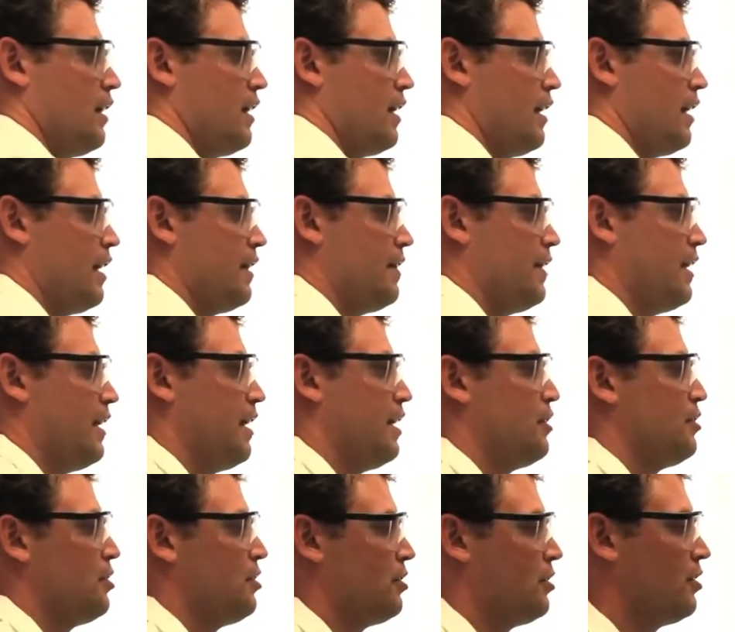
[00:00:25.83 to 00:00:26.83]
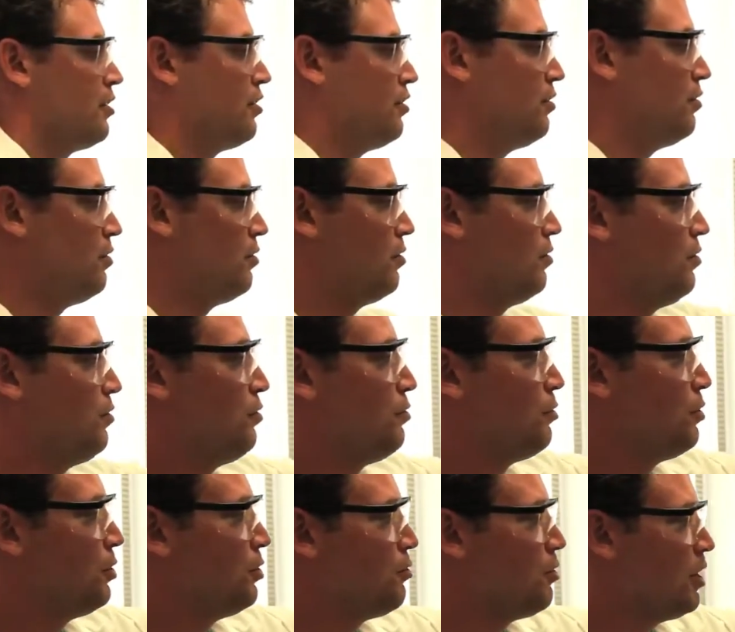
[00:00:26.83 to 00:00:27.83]
And then
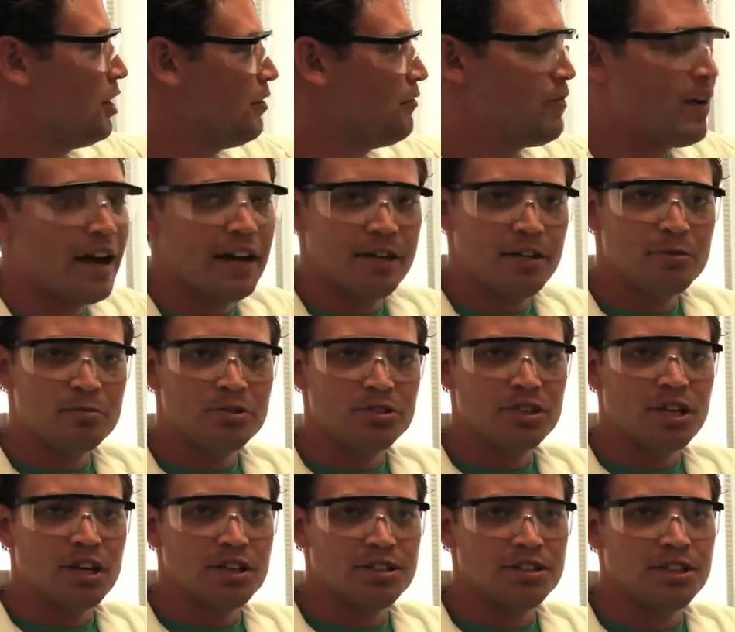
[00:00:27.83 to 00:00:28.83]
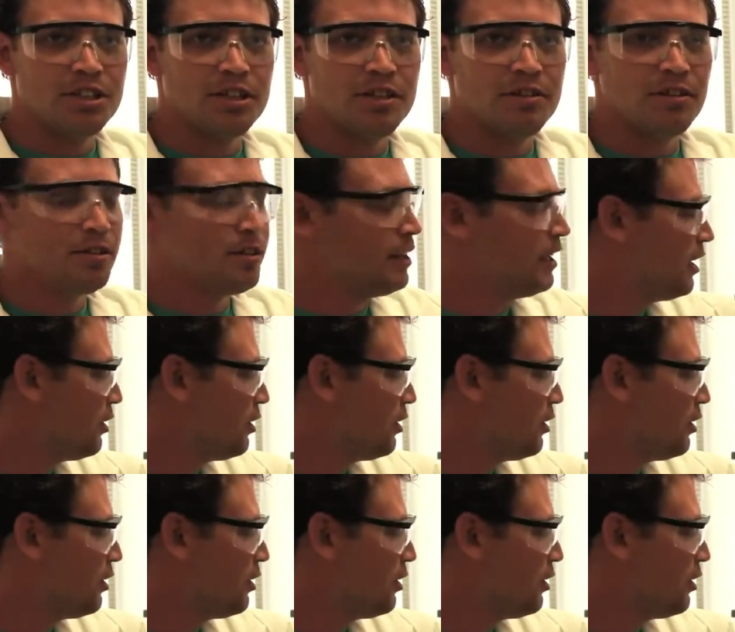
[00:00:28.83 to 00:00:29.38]
through vacuum suction, it